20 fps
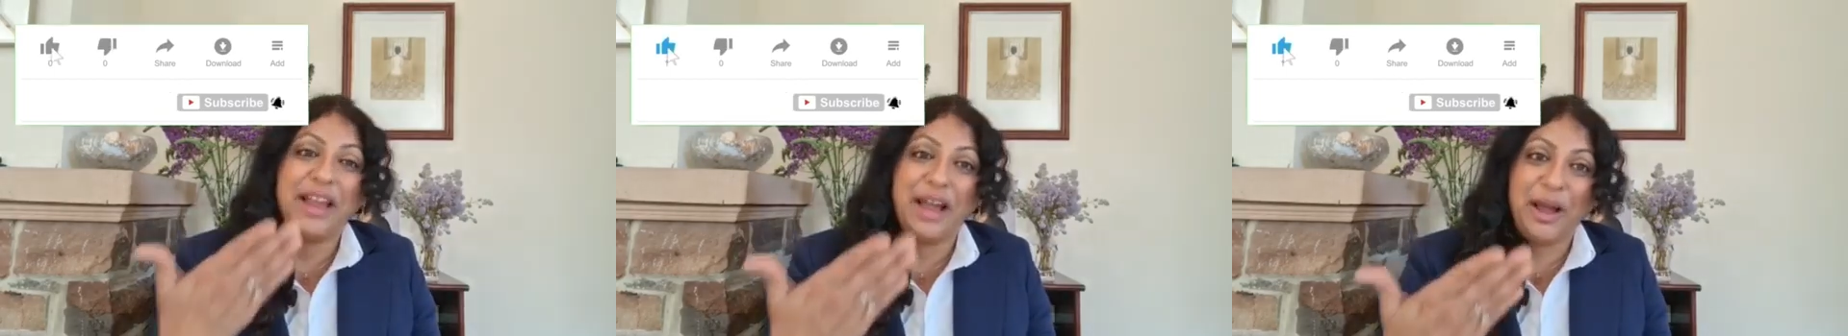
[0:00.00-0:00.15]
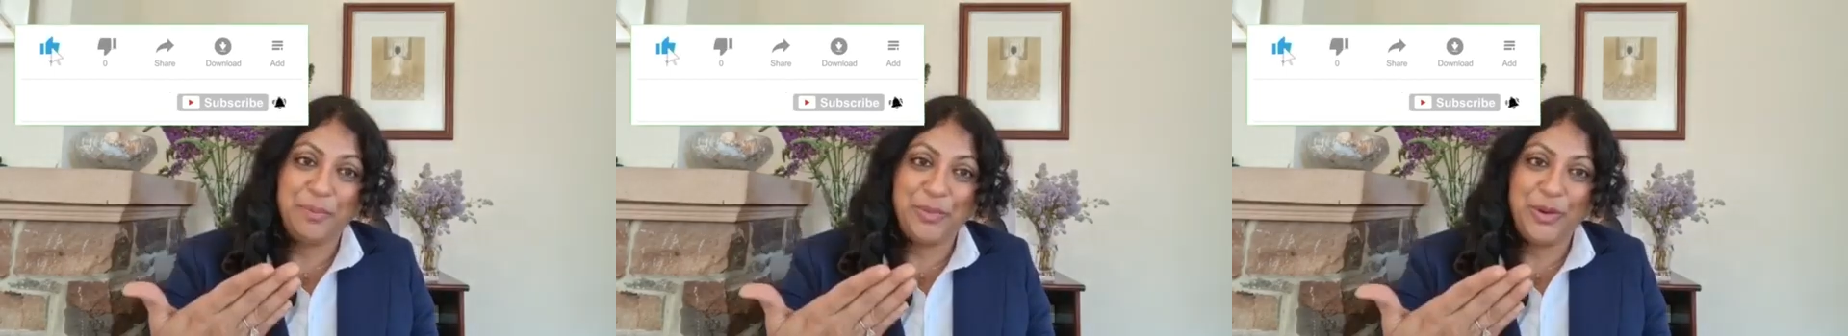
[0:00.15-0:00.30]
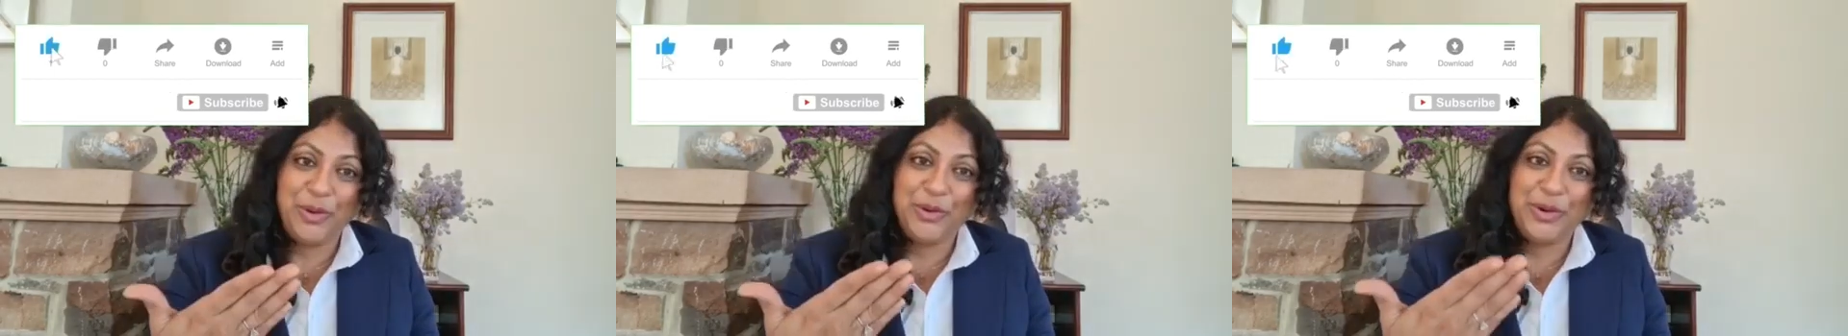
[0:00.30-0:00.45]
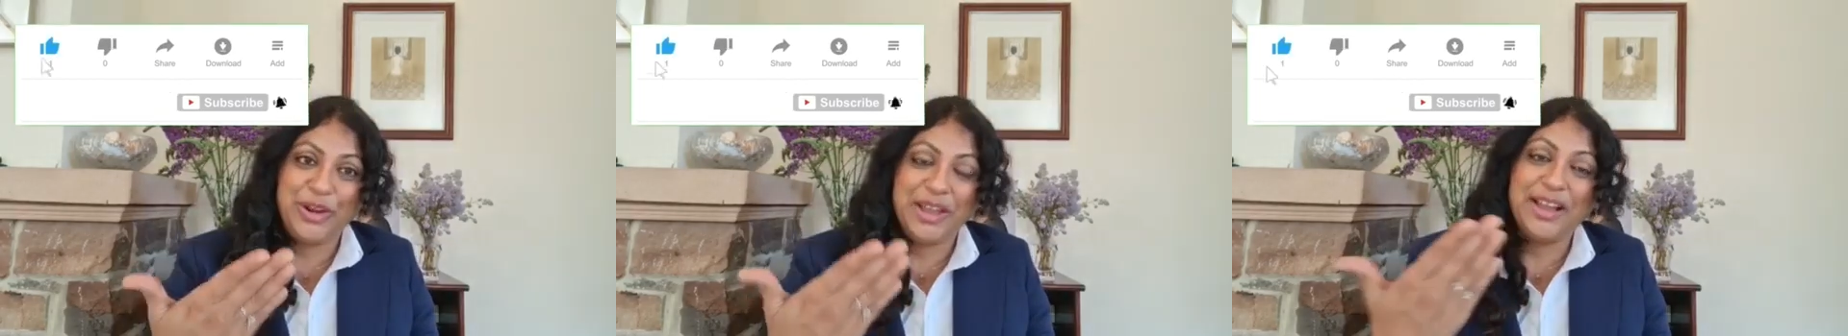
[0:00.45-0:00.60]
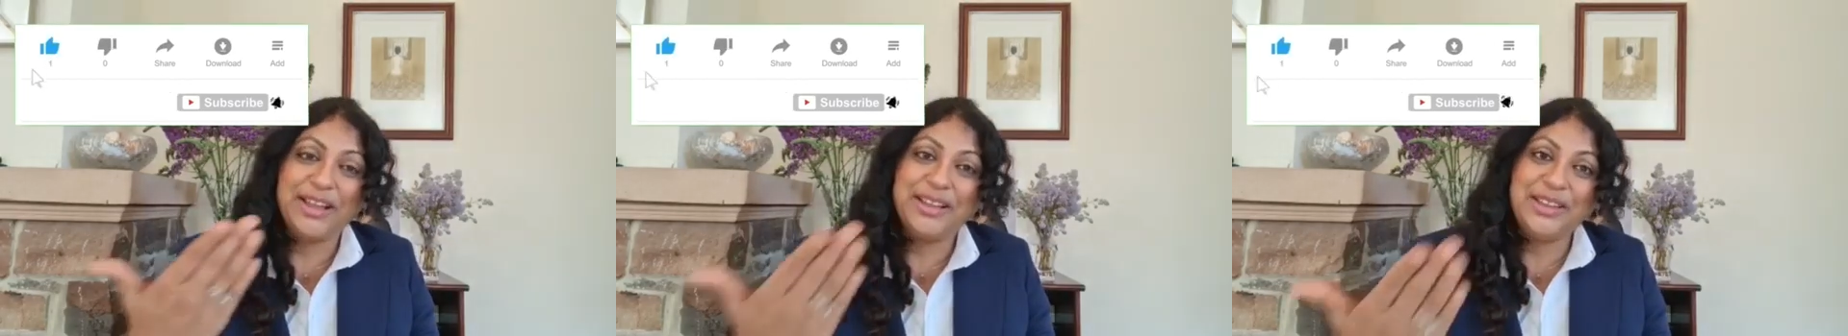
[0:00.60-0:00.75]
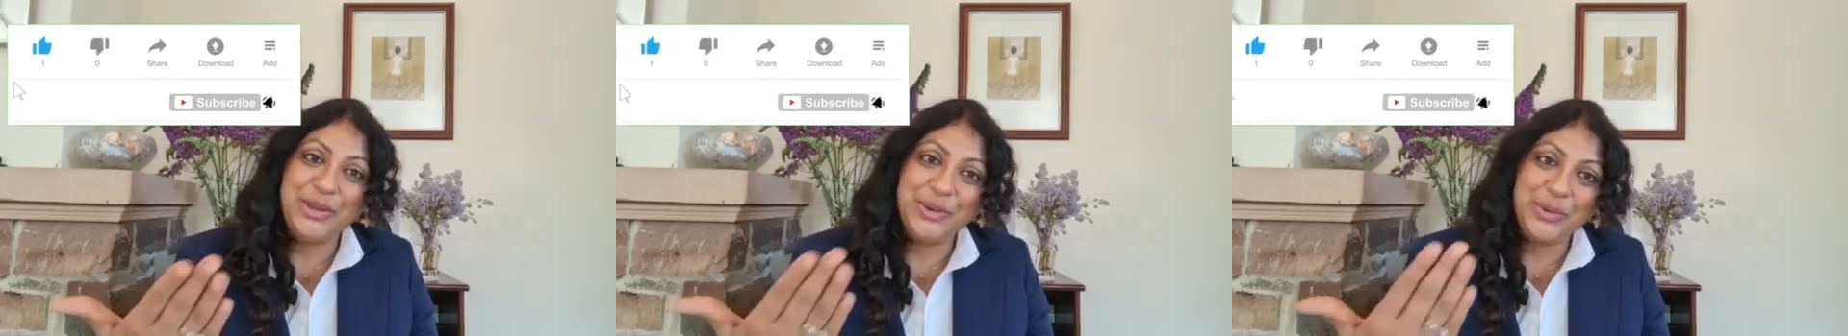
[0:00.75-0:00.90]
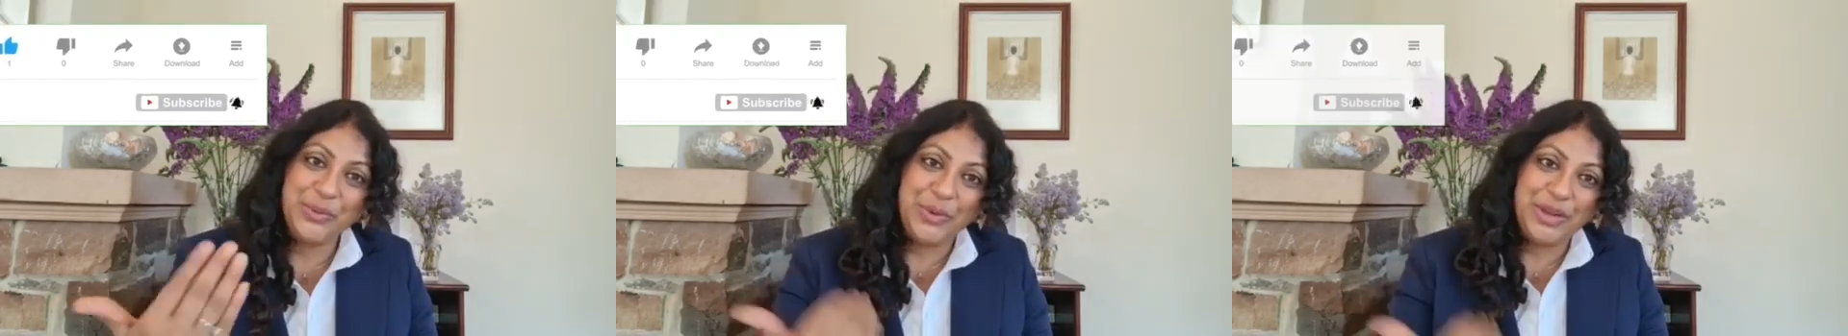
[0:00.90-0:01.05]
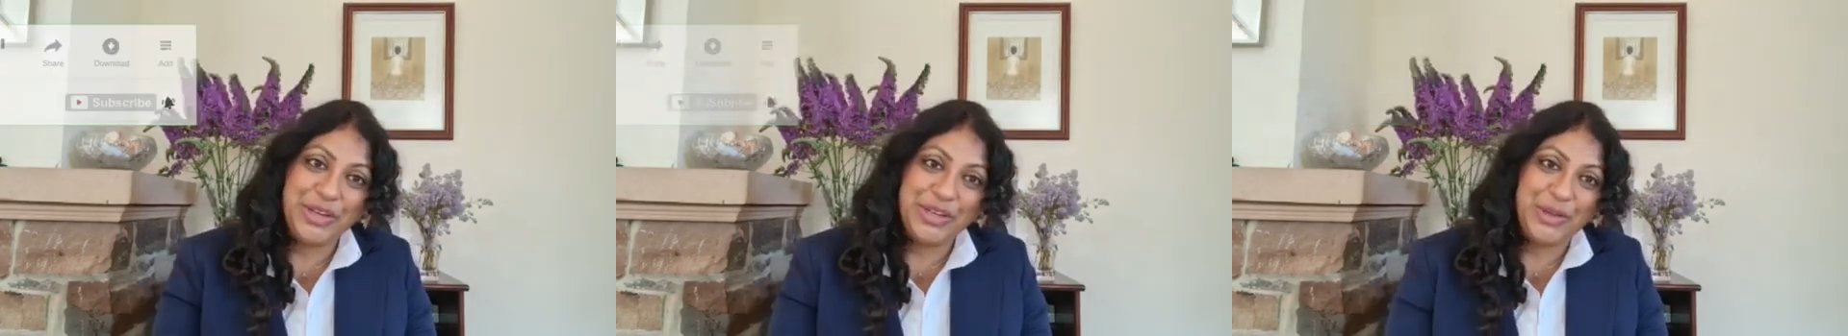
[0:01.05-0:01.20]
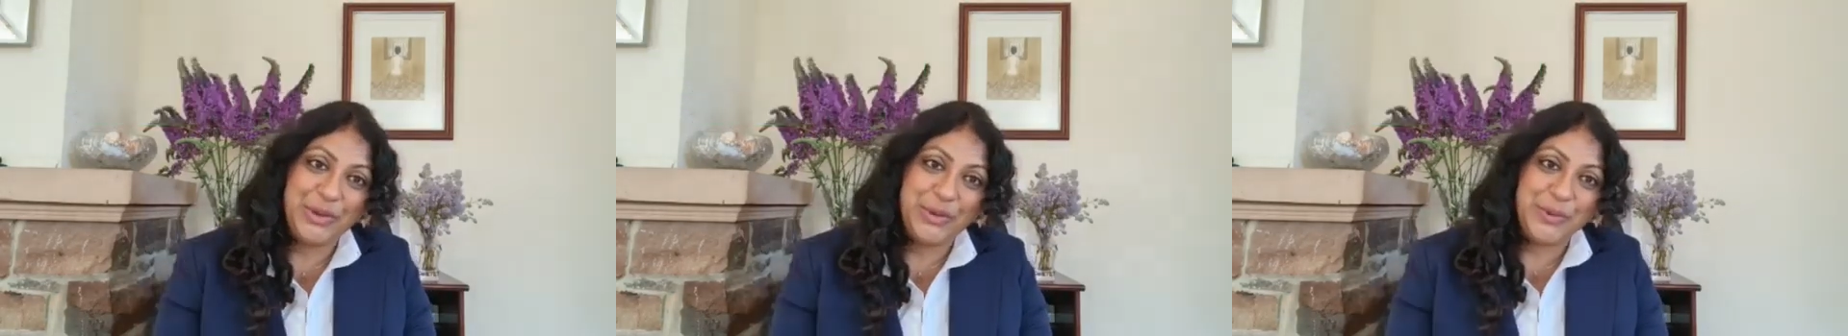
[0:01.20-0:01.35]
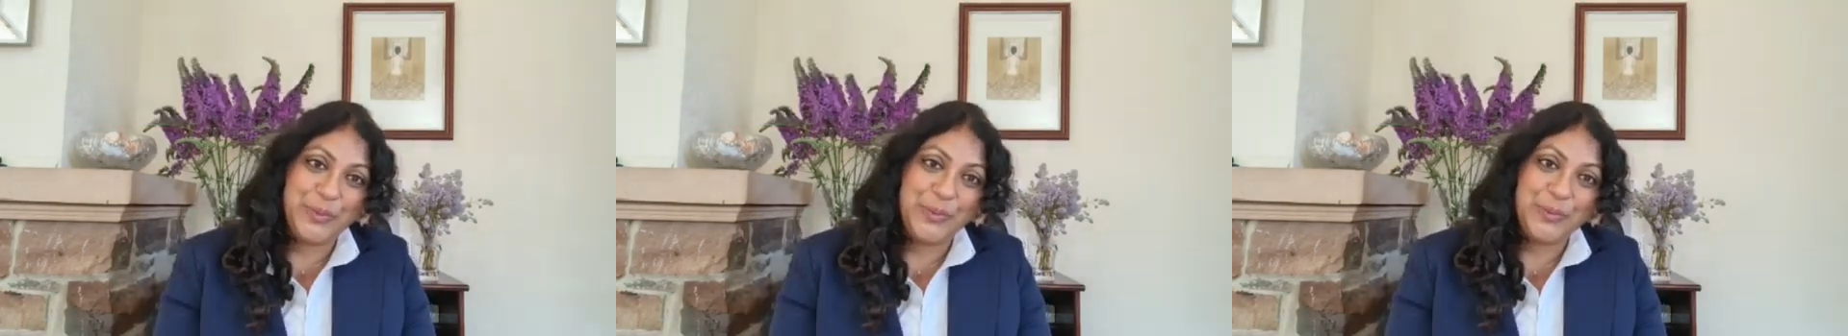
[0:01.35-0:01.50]
upload a new
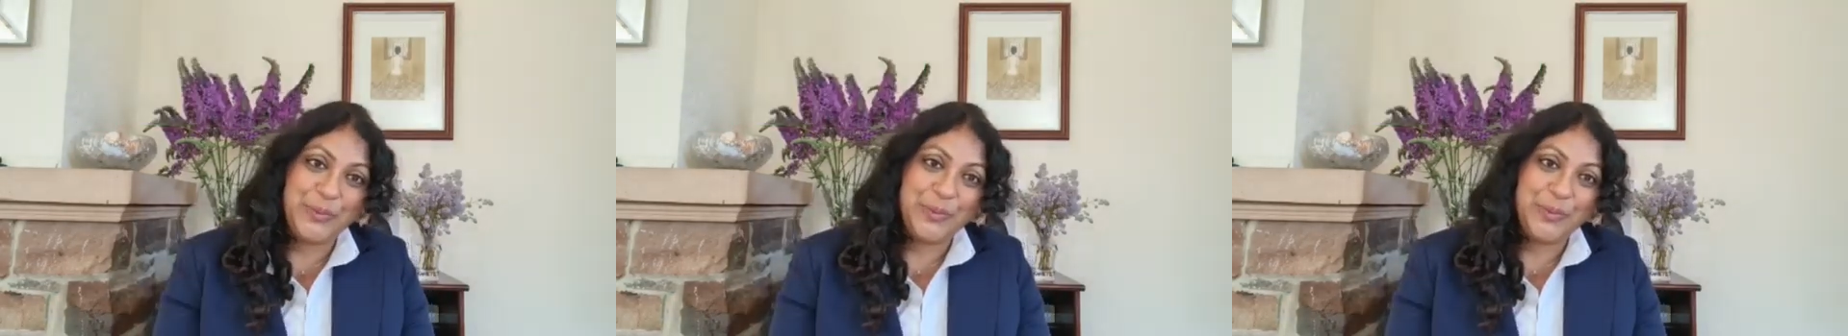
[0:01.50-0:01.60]
video.